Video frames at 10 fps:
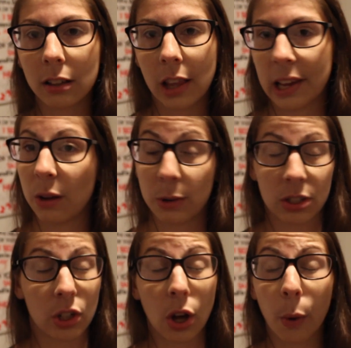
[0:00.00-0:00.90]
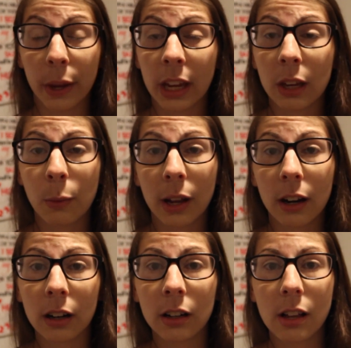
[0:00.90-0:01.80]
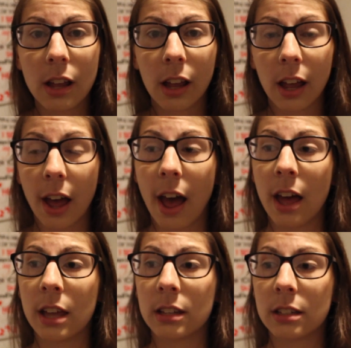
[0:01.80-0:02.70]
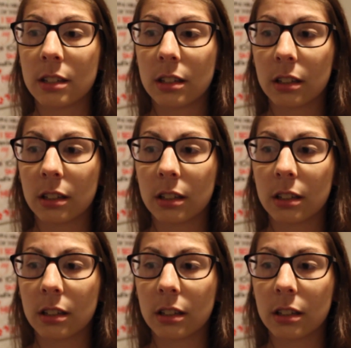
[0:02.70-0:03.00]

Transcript: like I wasn't going anywhere, and